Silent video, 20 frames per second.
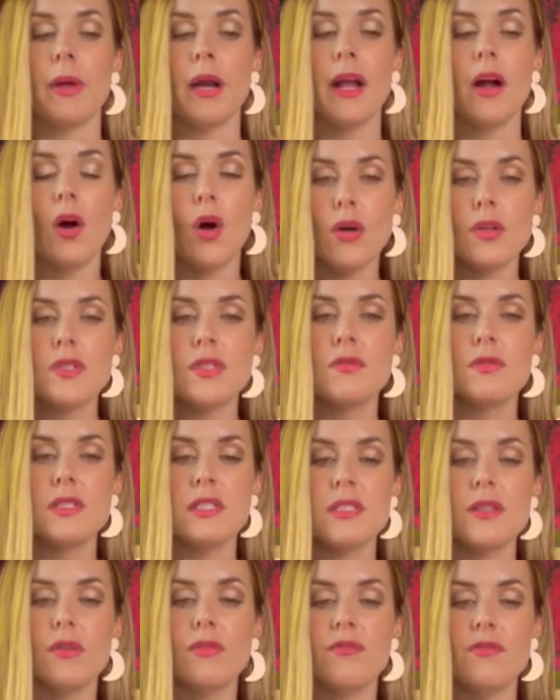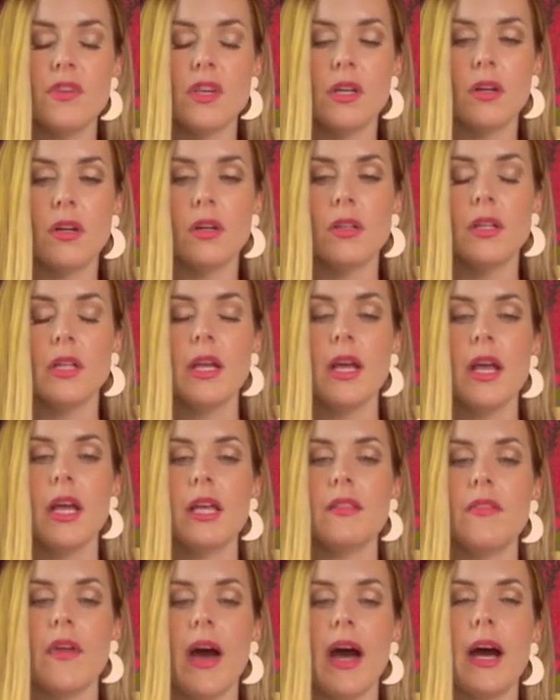But I also still feel
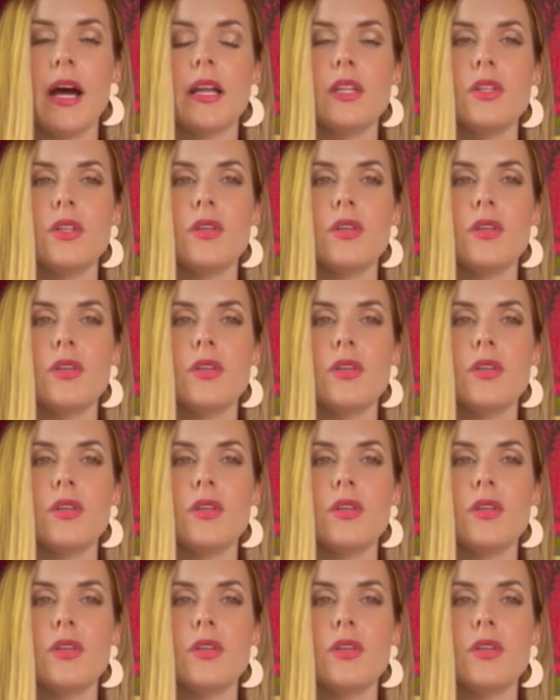that